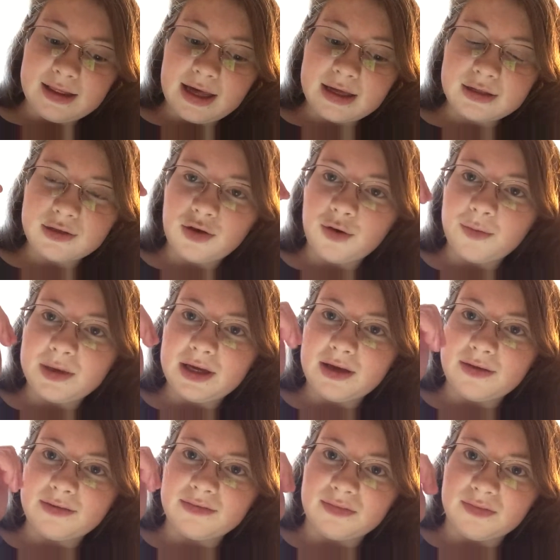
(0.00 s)
Let's hope he
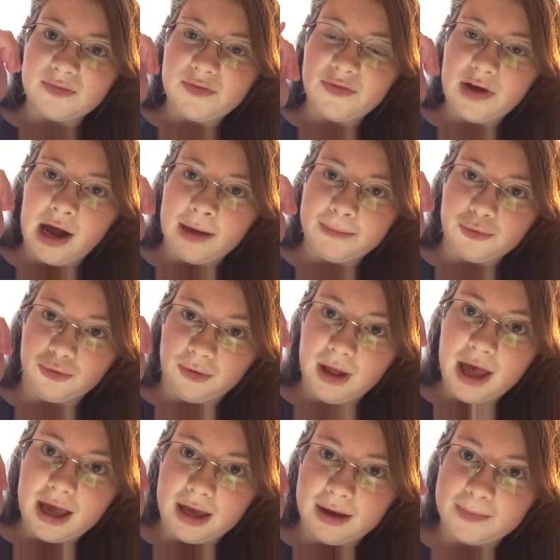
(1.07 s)
can find
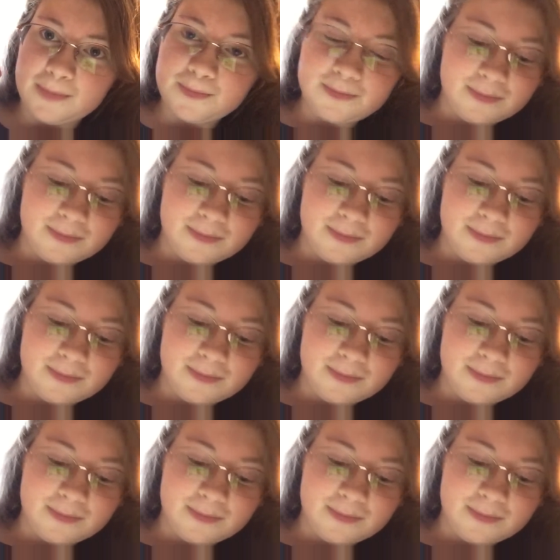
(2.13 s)
Brule.